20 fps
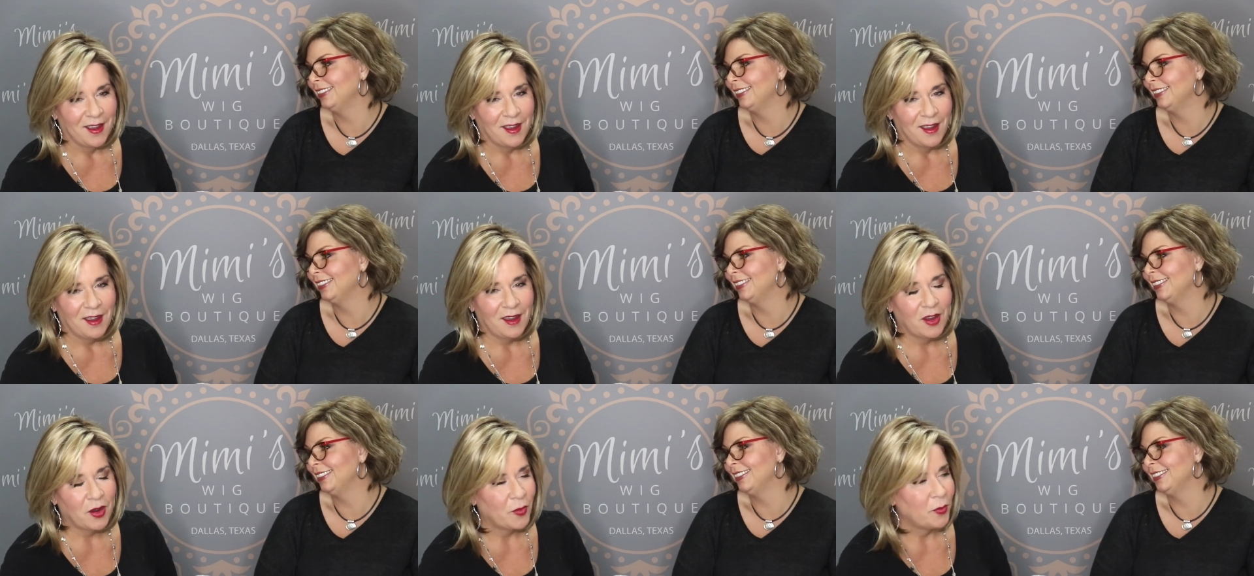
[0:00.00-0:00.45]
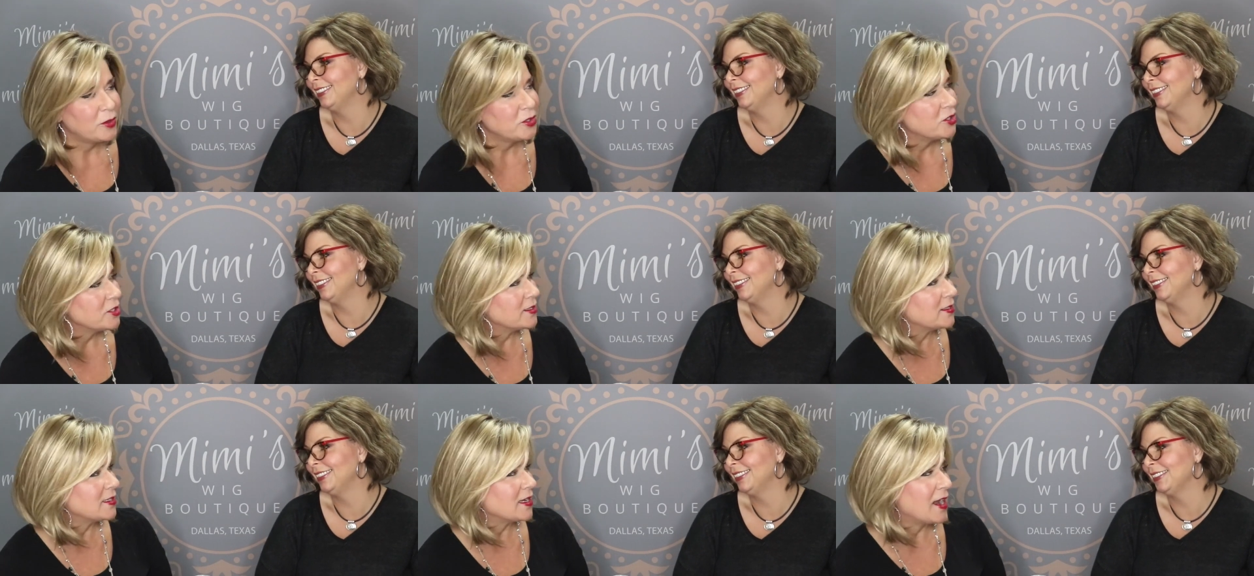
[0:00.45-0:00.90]
Speaker 1: Oh, we're
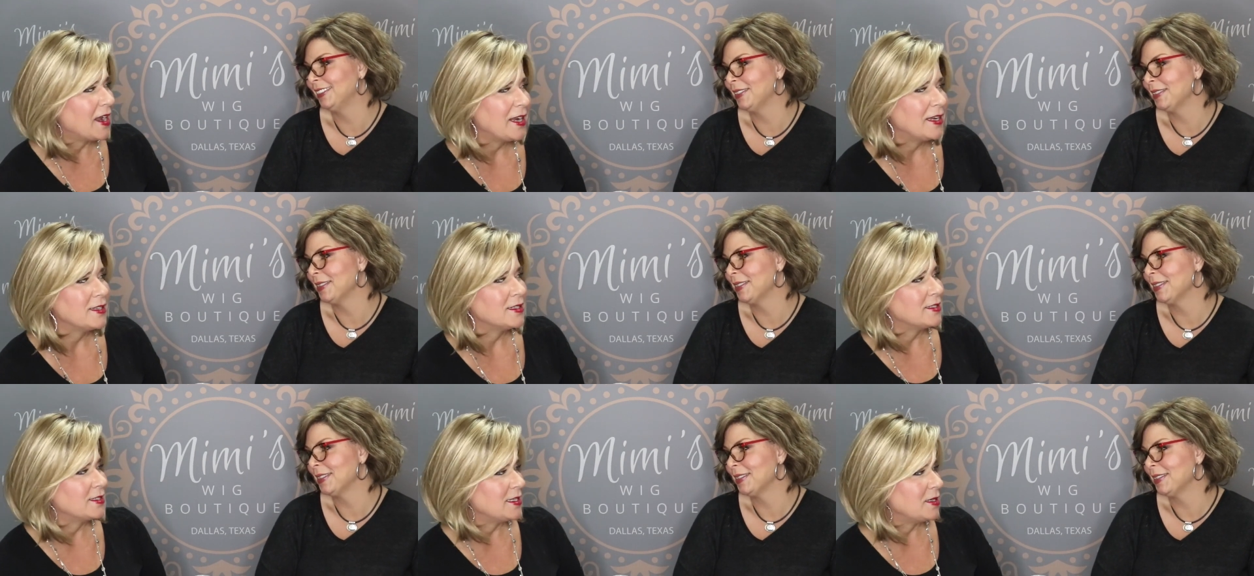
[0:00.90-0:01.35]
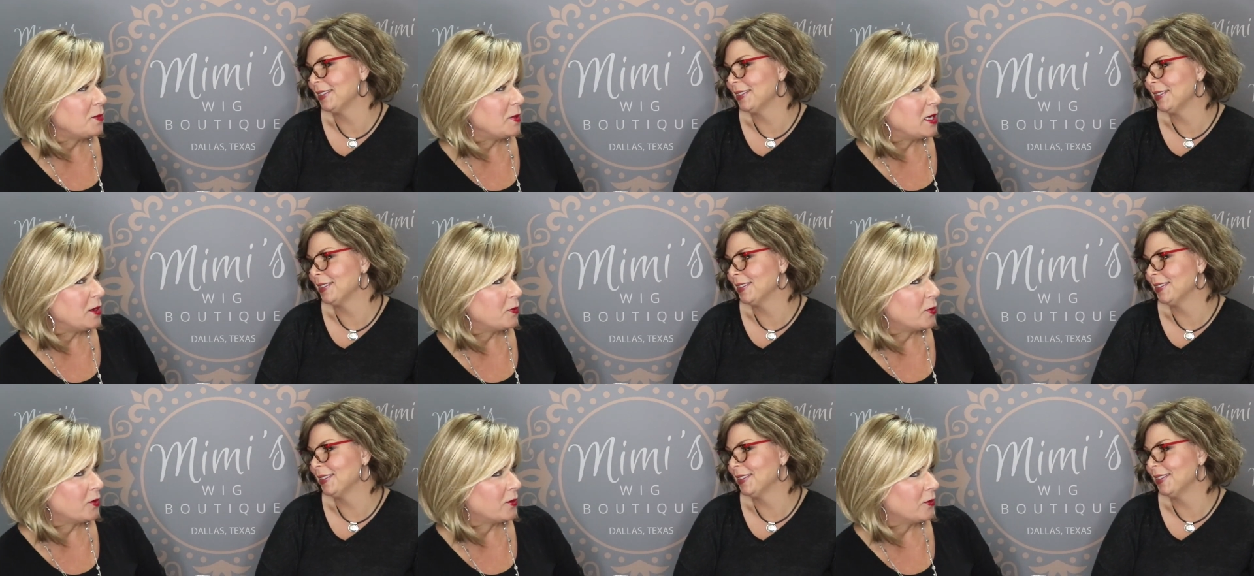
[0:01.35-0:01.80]
just dying to see
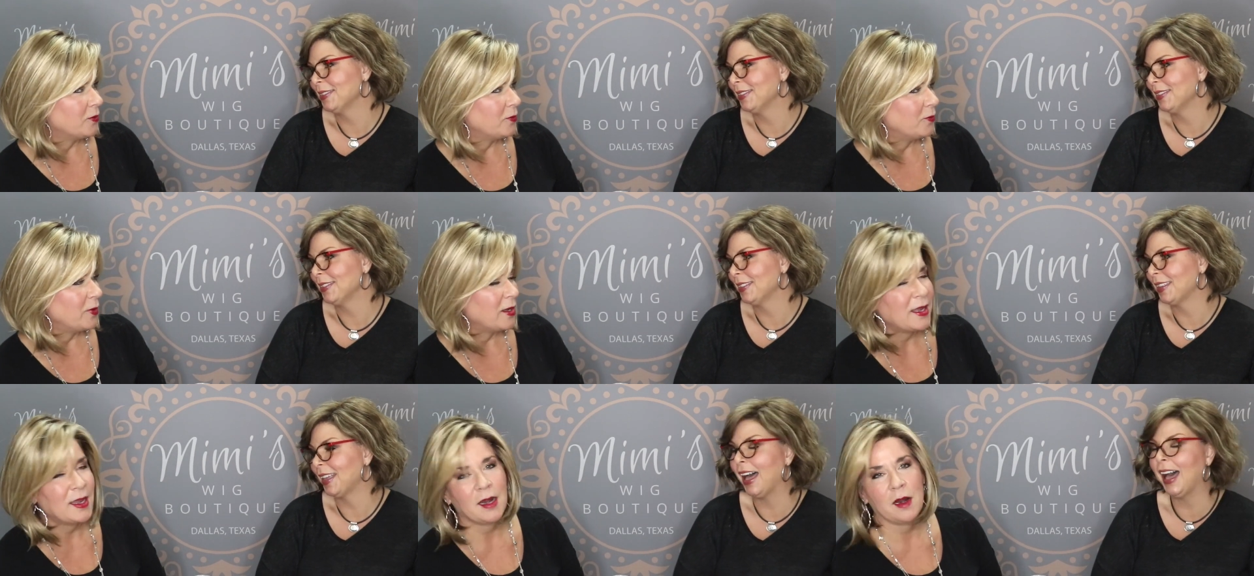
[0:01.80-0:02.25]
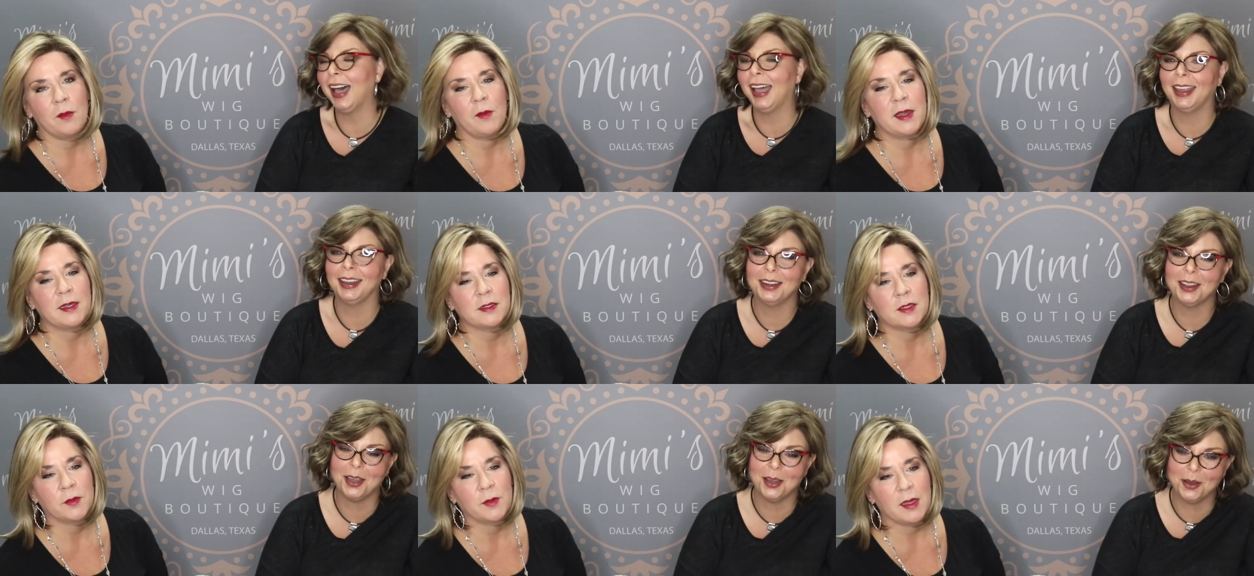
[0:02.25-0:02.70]
people. We can't
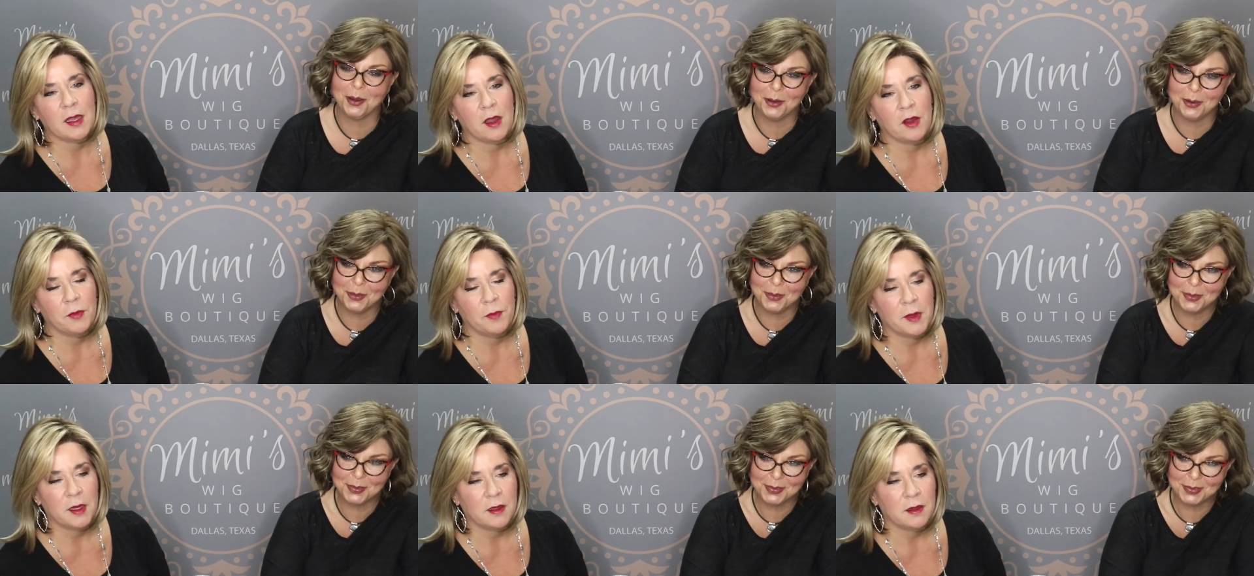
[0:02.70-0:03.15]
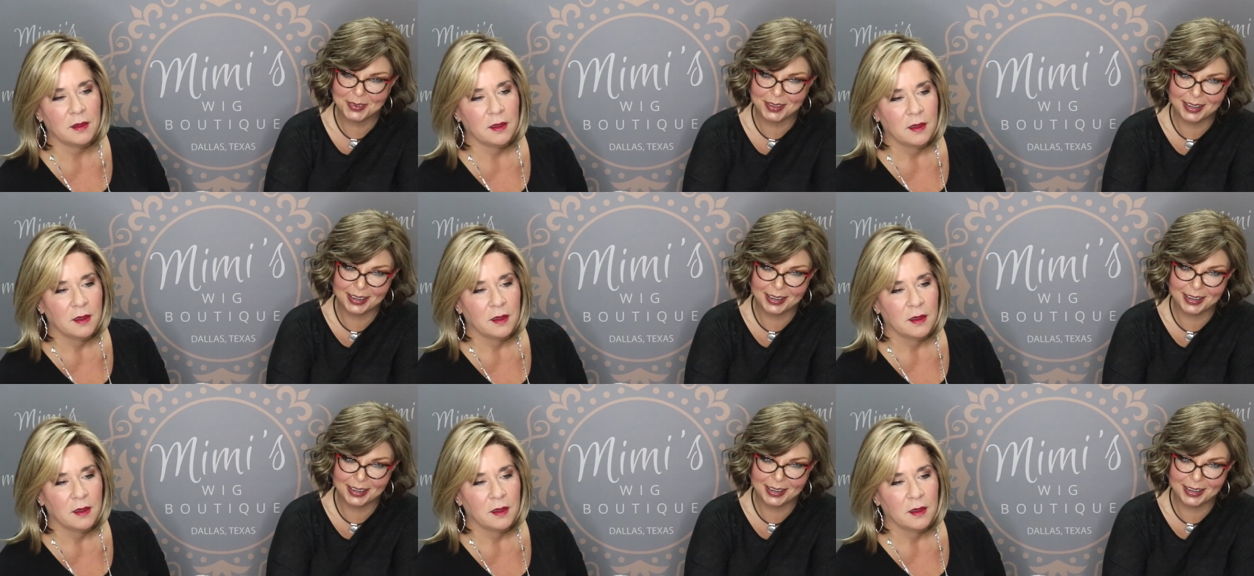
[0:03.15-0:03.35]
wait till we open.